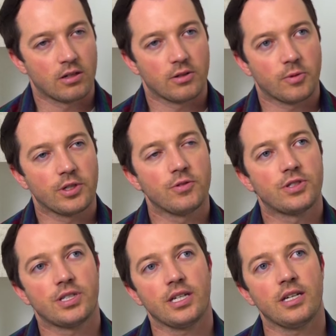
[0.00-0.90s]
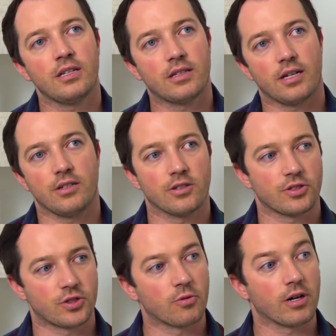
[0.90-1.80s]
When you see that your
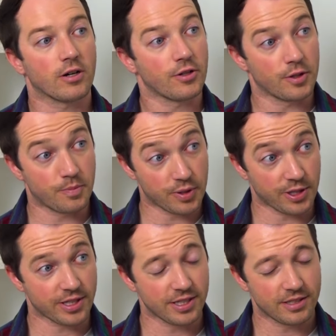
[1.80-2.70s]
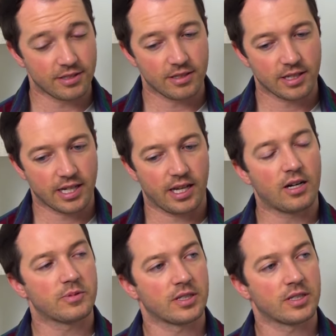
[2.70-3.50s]
story or your book can help